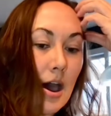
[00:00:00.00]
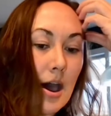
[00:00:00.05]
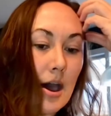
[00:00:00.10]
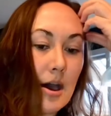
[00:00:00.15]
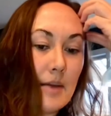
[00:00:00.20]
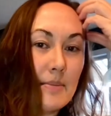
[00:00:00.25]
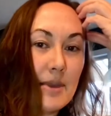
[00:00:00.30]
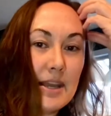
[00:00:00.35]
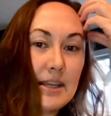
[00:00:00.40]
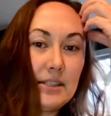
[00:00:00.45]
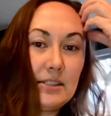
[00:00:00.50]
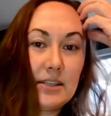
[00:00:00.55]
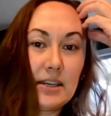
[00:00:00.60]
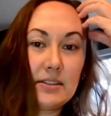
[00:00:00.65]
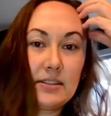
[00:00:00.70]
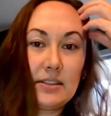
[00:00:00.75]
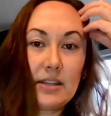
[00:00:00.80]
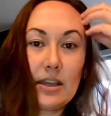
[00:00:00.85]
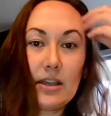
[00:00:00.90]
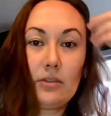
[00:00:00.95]
it does
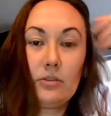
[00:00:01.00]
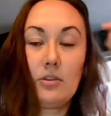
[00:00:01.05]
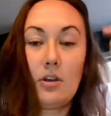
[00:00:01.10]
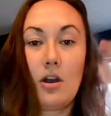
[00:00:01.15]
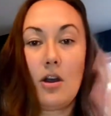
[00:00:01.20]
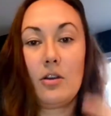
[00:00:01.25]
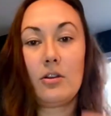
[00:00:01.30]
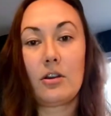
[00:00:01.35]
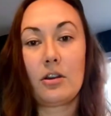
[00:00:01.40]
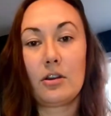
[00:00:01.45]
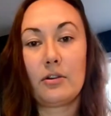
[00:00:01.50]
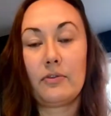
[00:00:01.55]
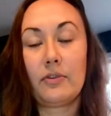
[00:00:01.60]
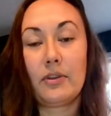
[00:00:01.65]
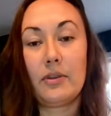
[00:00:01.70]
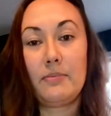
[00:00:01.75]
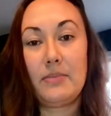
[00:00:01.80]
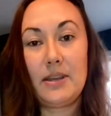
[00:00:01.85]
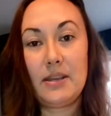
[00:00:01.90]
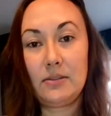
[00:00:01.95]
take longer for the
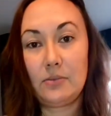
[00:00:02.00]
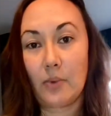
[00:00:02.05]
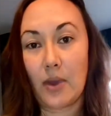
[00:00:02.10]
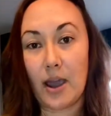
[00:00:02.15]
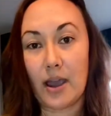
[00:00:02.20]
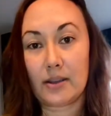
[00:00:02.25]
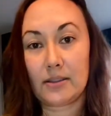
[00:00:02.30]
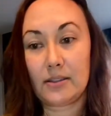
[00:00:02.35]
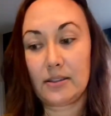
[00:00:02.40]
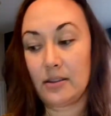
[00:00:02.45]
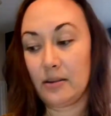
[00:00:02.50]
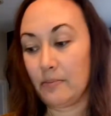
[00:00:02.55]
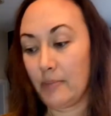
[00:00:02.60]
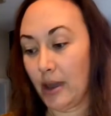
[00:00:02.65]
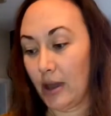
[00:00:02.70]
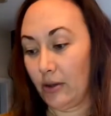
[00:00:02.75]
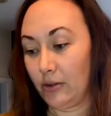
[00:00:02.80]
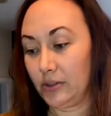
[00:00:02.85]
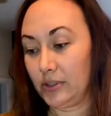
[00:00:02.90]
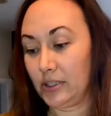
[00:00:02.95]
beeswax to
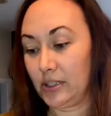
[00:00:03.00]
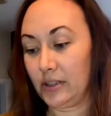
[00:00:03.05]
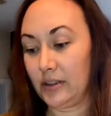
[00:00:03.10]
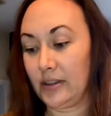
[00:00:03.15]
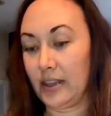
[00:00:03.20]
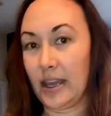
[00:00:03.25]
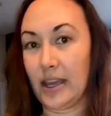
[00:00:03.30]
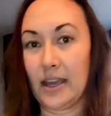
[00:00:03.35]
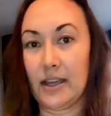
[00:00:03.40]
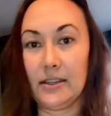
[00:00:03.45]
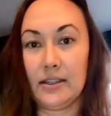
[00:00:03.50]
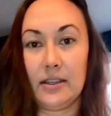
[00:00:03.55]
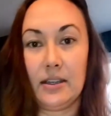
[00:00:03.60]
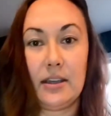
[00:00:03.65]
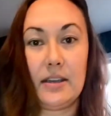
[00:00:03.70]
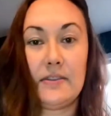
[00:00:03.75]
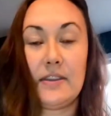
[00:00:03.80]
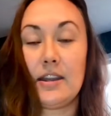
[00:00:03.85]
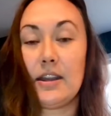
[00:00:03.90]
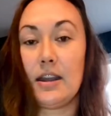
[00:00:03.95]
melt than
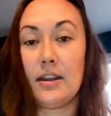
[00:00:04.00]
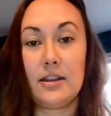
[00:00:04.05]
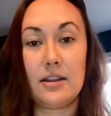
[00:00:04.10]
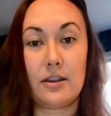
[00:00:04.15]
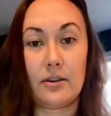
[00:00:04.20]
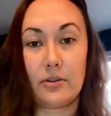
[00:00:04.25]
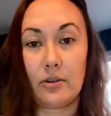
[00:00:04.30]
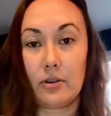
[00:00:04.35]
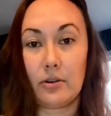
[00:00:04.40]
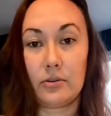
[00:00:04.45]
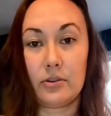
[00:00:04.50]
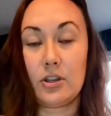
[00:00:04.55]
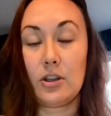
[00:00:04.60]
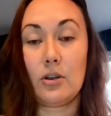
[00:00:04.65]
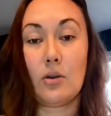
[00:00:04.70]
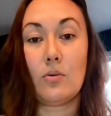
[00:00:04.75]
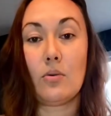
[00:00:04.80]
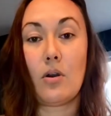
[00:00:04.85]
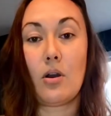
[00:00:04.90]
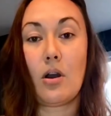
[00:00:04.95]
any other,
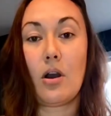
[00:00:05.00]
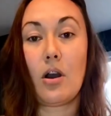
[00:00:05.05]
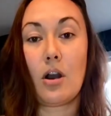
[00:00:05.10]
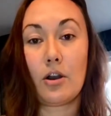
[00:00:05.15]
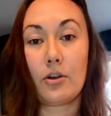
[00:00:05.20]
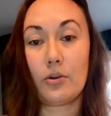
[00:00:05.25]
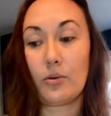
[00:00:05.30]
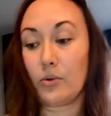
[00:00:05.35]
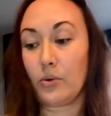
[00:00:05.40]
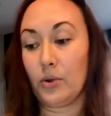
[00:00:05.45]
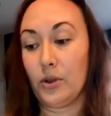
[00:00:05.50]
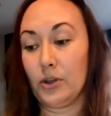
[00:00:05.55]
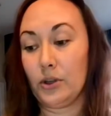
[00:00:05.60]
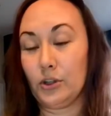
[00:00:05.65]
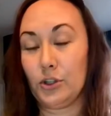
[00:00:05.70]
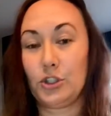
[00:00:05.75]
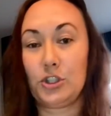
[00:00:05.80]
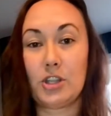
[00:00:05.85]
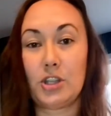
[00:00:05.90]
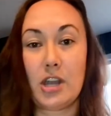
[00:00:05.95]
harder oil,
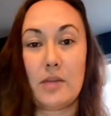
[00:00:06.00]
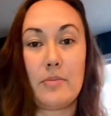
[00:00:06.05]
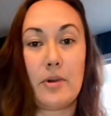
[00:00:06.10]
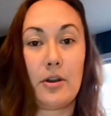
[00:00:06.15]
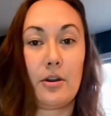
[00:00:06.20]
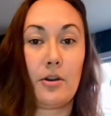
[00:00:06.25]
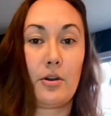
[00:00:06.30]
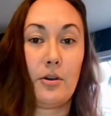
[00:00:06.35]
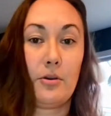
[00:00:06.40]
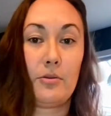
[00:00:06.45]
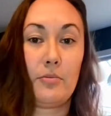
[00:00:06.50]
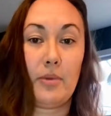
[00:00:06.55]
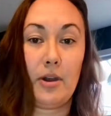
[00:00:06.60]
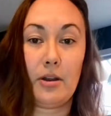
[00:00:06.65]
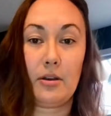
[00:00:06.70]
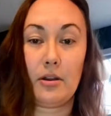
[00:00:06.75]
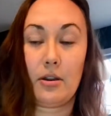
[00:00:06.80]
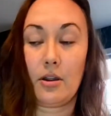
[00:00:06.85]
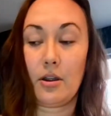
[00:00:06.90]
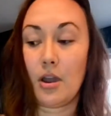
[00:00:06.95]
shea butter, cocoa
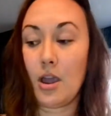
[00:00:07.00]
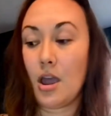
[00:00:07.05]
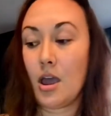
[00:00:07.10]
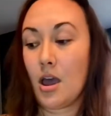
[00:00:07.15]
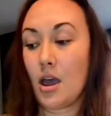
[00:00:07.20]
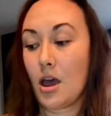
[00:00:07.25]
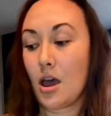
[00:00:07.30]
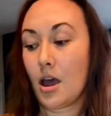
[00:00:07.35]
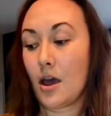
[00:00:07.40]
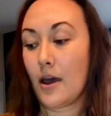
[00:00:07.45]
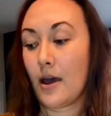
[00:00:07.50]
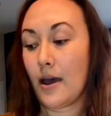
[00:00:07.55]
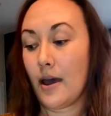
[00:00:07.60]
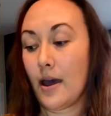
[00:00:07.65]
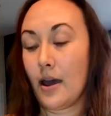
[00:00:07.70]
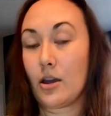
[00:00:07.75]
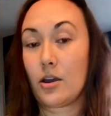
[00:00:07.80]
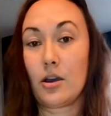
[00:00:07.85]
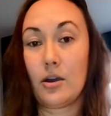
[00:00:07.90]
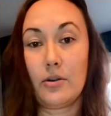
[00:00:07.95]
butter,
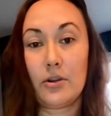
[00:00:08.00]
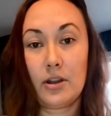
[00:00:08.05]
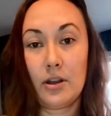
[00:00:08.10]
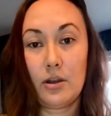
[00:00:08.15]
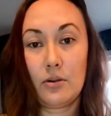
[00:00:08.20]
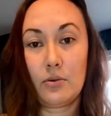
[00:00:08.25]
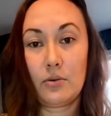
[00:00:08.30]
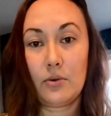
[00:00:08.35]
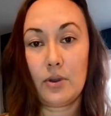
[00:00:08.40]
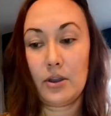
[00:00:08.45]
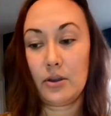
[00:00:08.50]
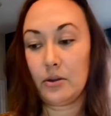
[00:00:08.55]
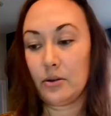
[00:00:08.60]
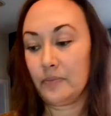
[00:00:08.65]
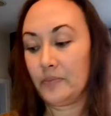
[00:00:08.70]
coconut oil.